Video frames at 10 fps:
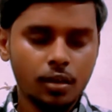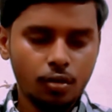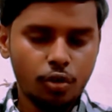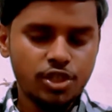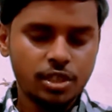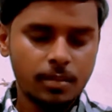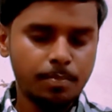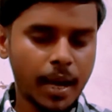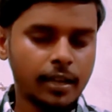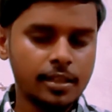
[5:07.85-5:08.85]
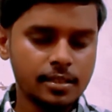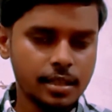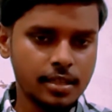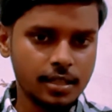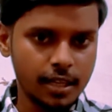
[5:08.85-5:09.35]
question practice
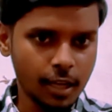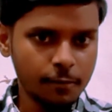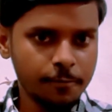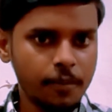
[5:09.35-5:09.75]
is enough.